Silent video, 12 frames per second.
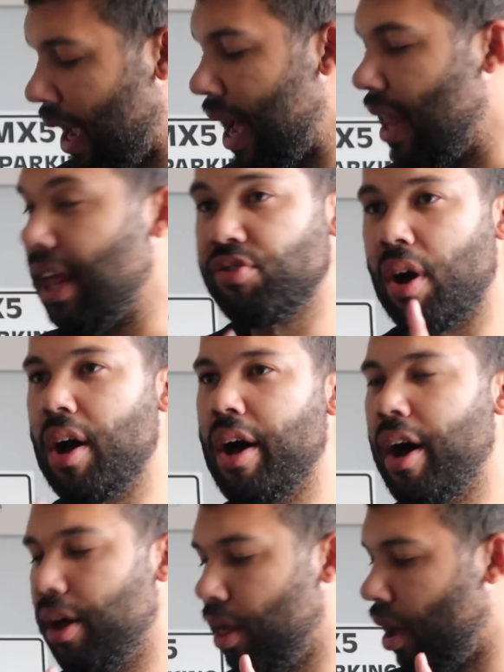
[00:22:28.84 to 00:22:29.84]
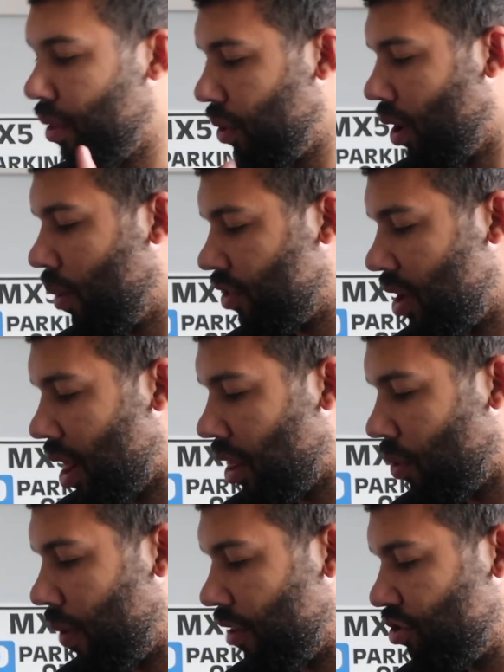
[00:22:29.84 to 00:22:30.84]
Ah, that's right. I, I thought there was
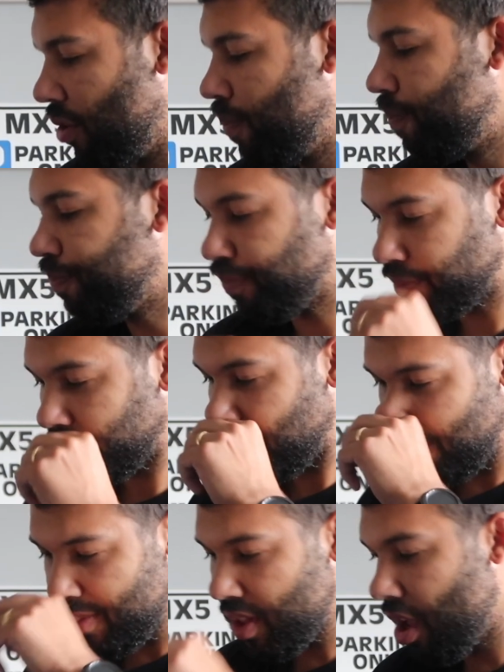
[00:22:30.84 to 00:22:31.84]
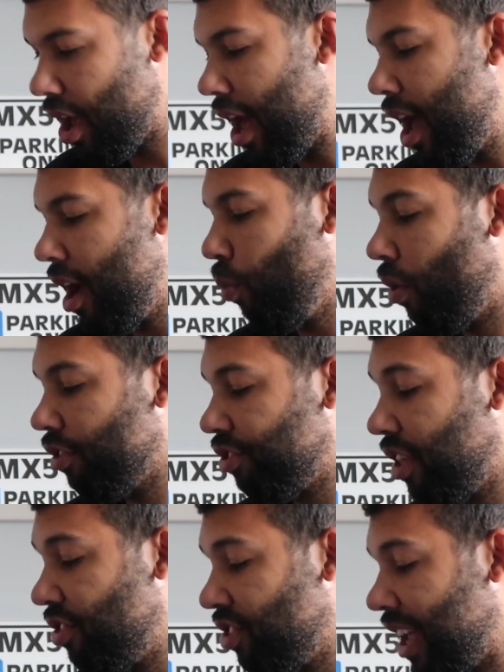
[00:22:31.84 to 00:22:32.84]
another question. Uh,
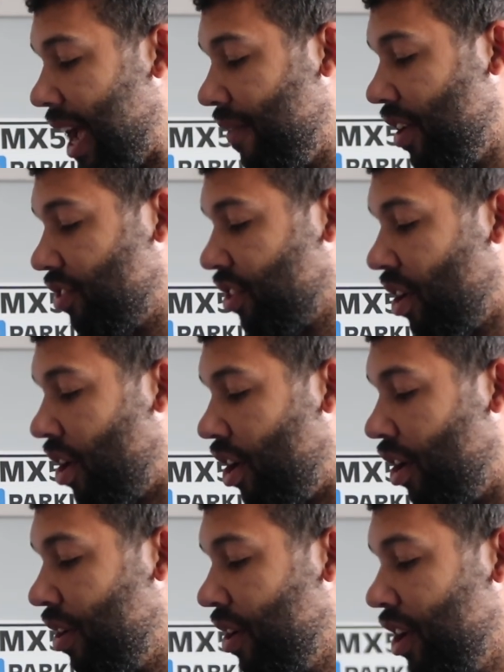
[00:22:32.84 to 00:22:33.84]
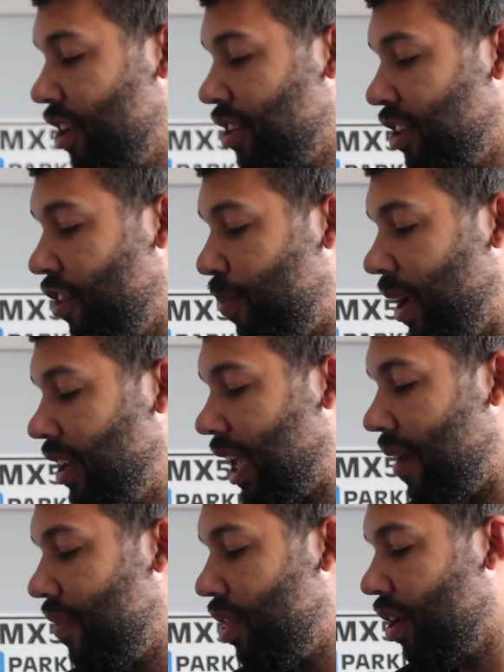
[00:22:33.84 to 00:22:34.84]
what's the scariest car you've been
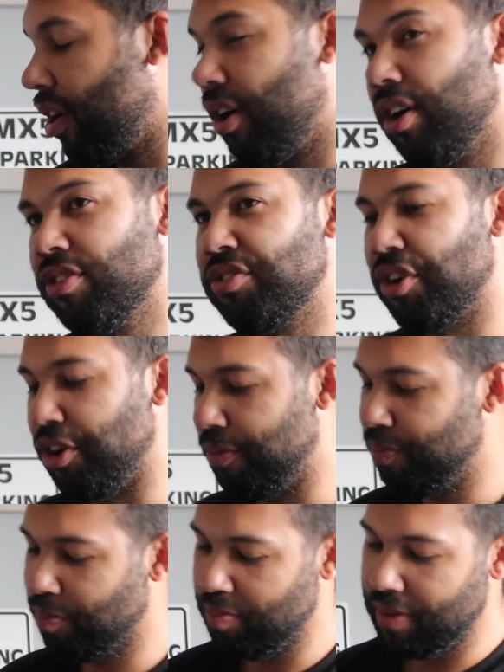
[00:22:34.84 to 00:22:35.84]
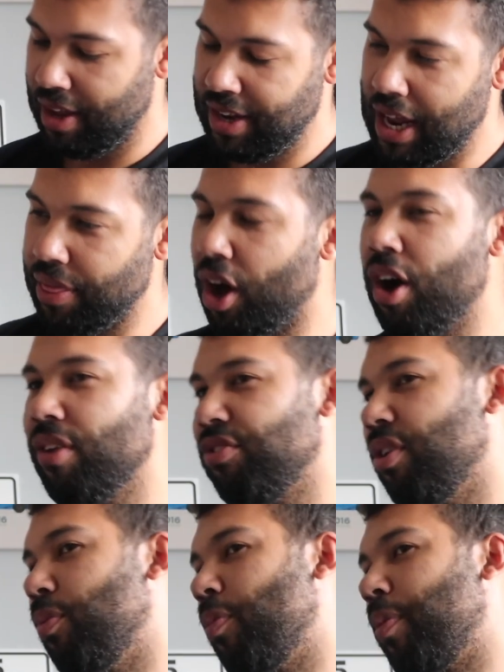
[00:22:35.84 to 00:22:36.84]
given the cars to? Now, the
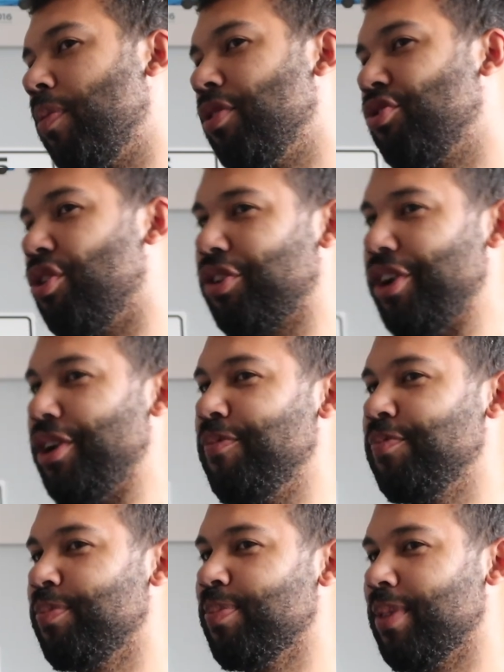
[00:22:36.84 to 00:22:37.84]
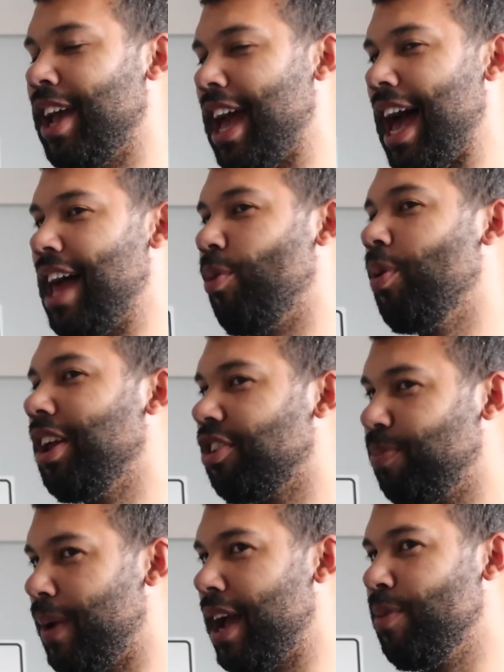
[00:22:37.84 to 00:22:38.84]
answer will probably shock you, and I would
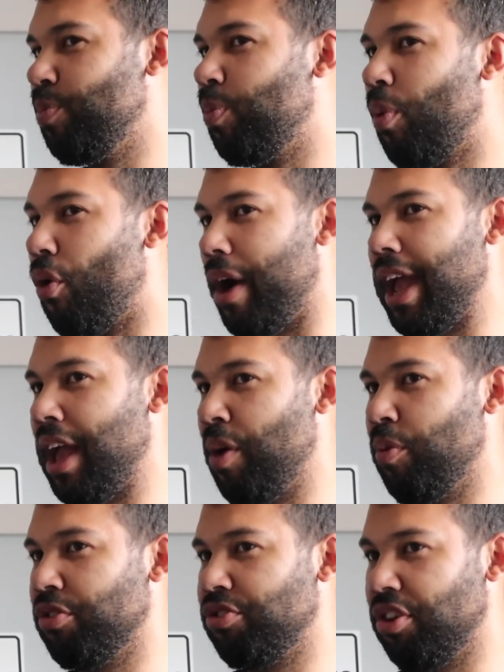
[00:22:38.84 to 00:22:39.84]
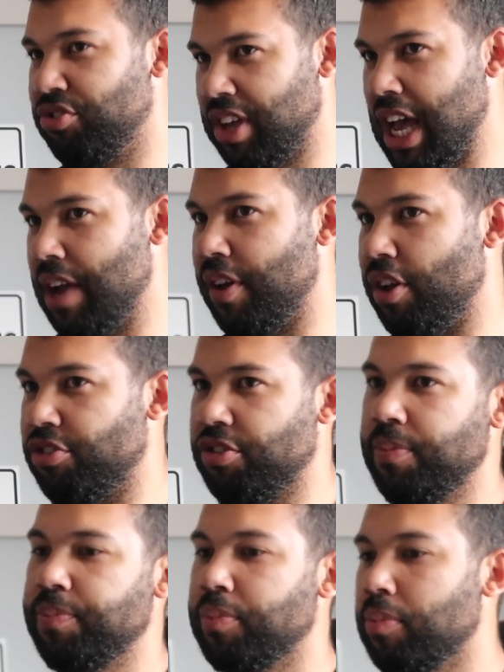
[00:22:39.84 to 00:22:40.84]
explain why it was the
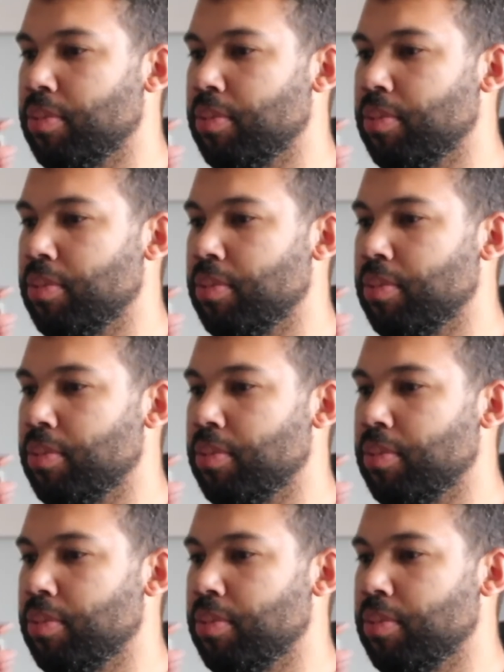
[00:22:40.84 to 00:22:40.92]
scariest.